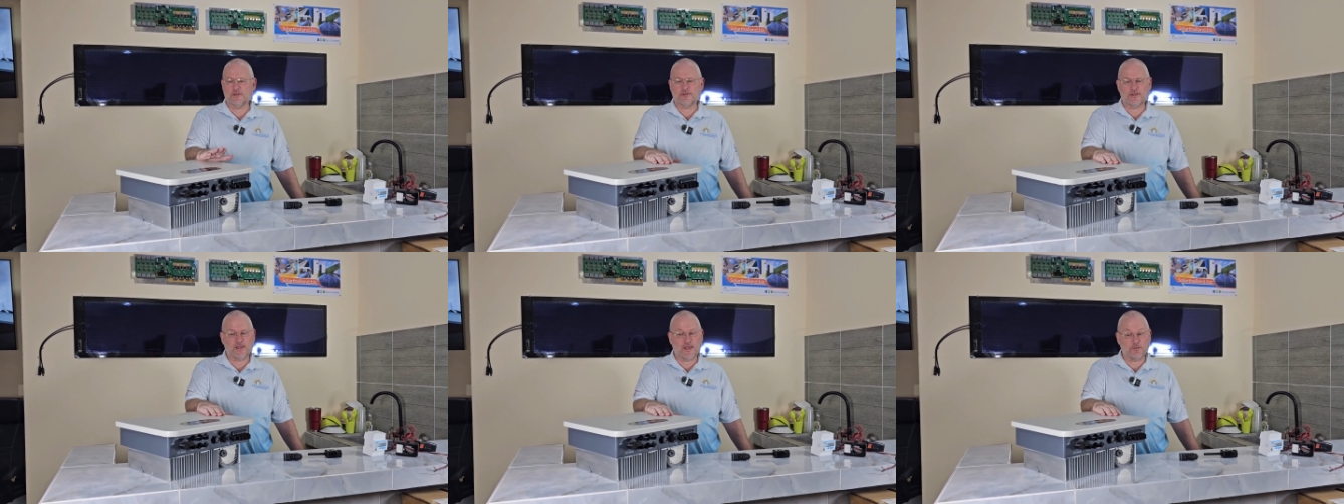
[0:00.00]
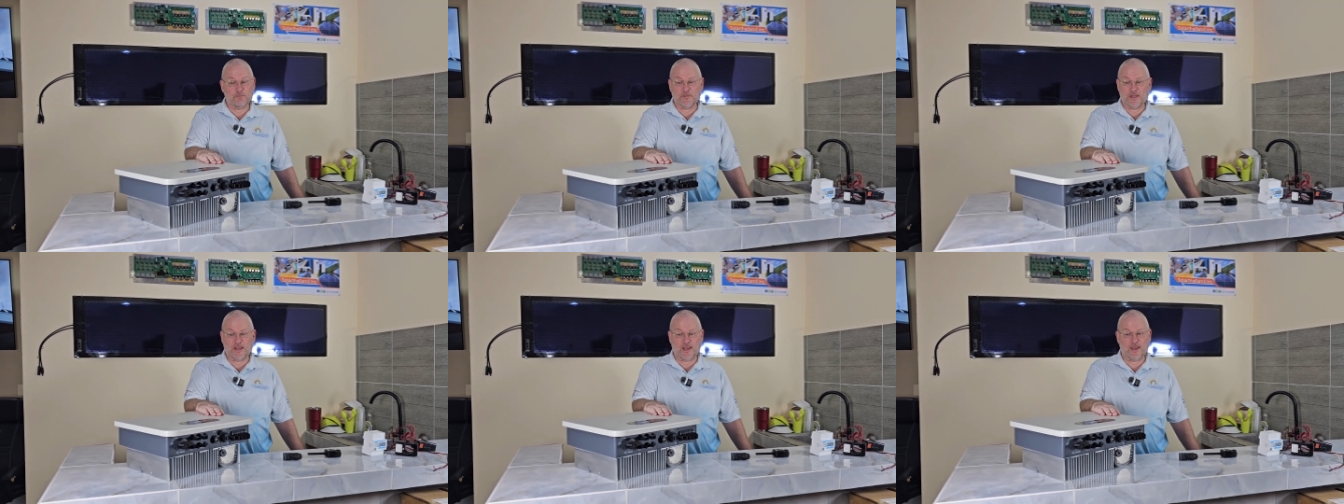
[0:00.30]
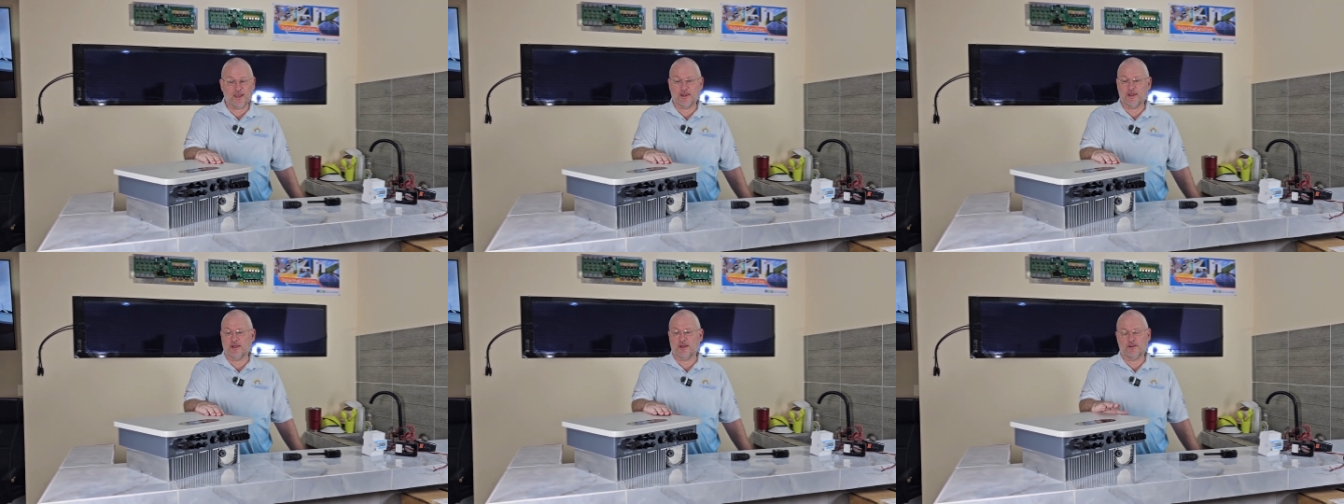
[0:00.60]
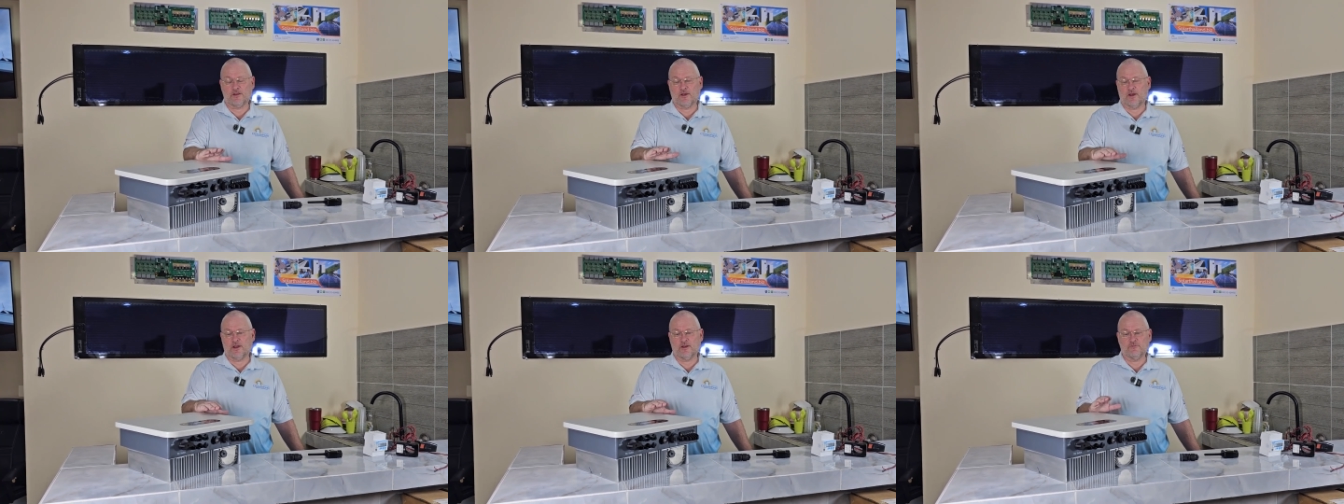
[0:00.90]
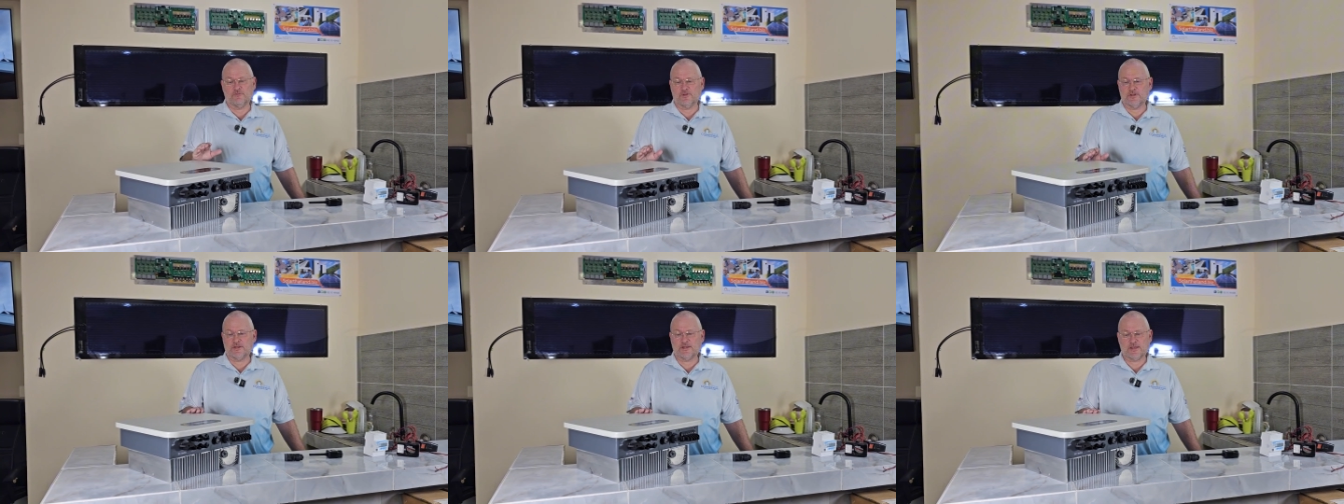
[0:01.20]
TMDA and
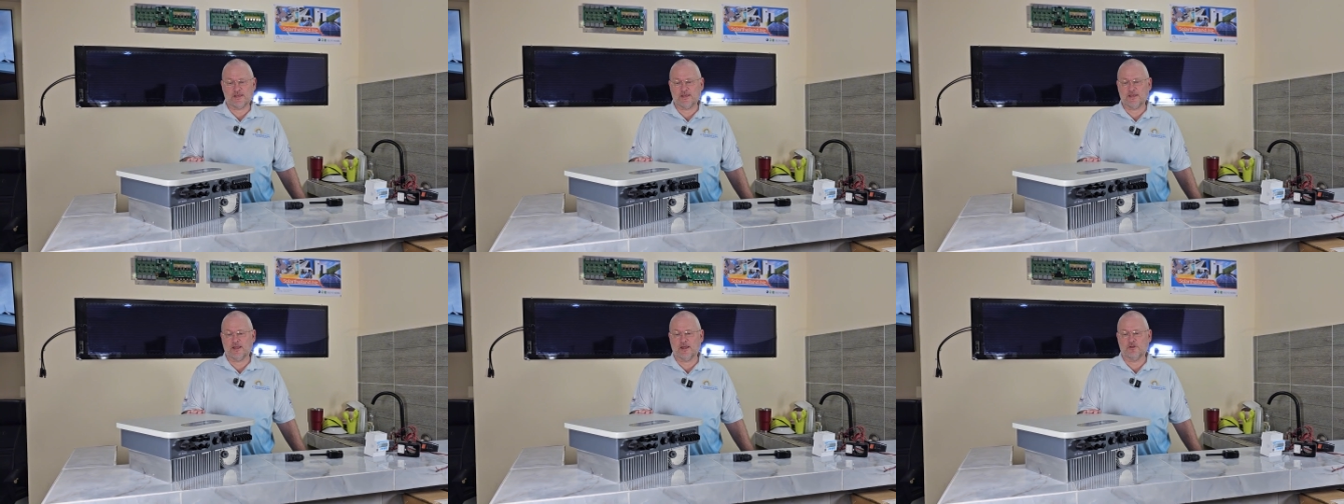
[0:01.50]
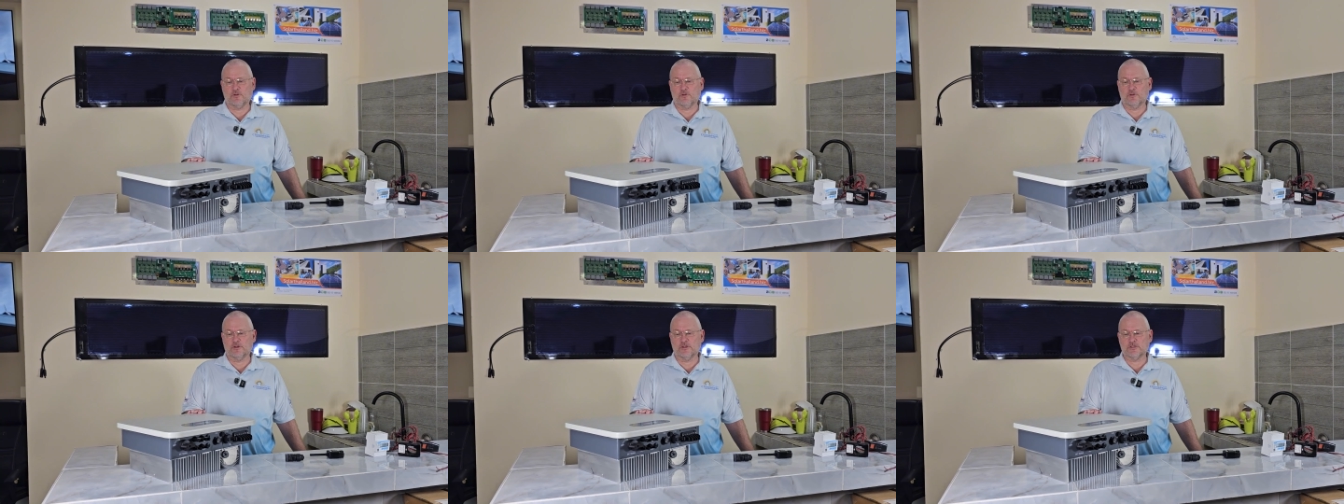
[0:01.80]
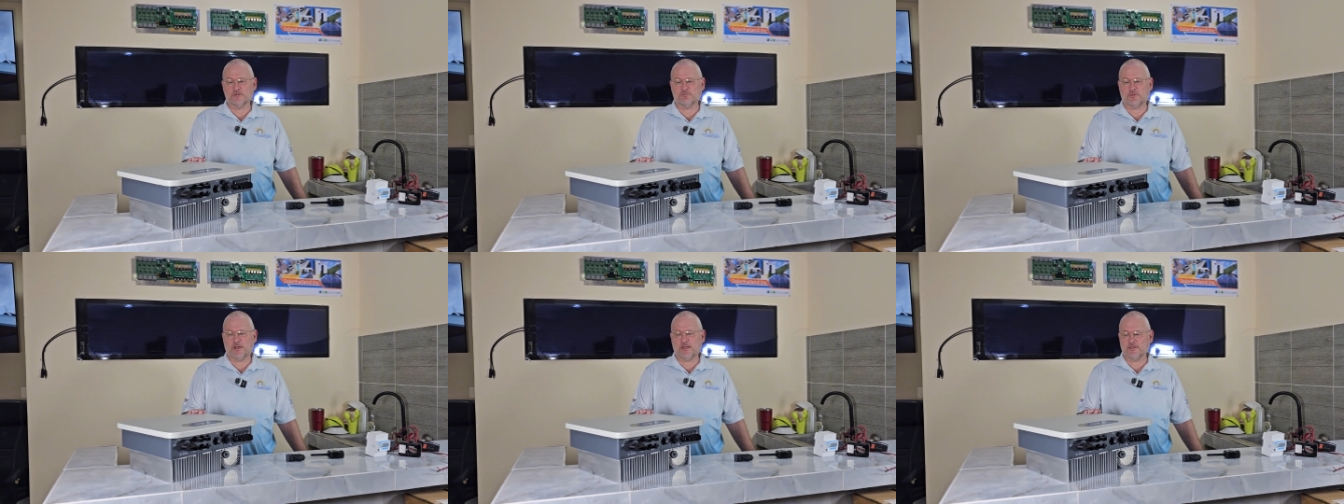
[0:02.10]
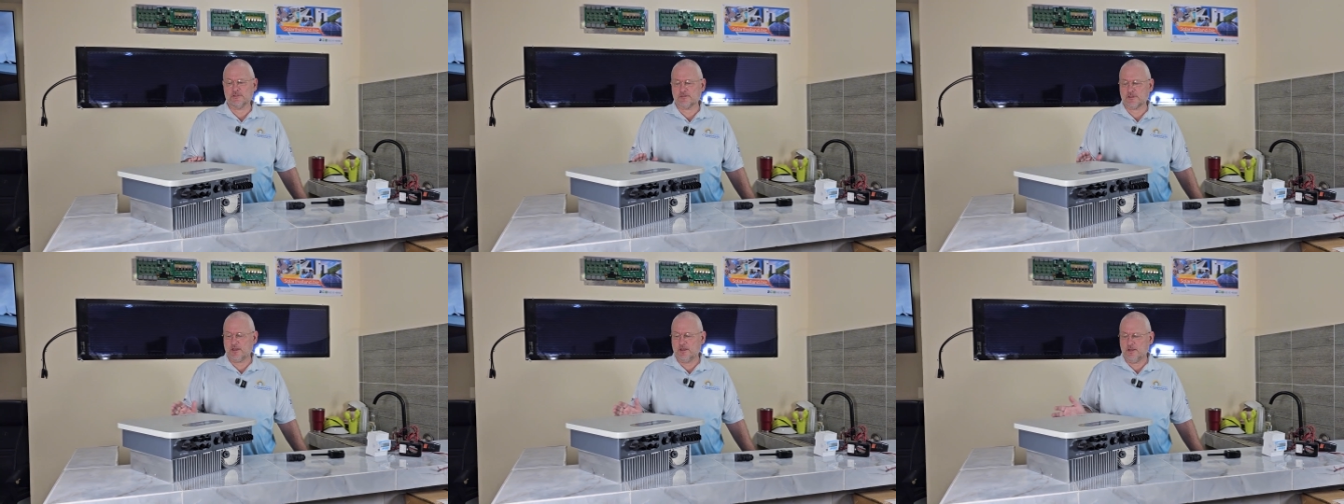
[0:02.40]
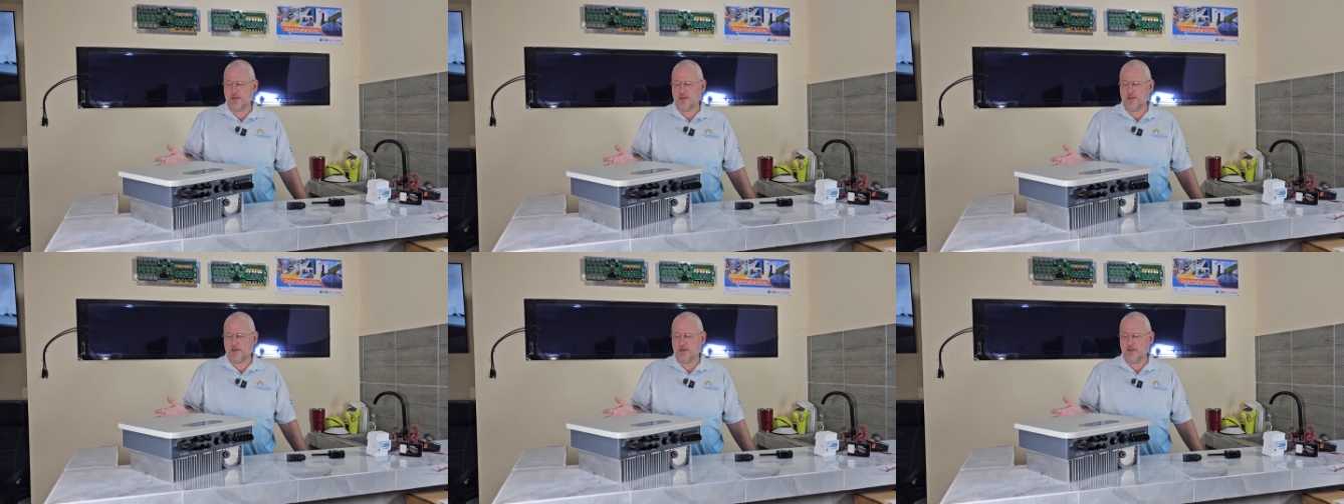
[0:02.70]
INVT and all these brands.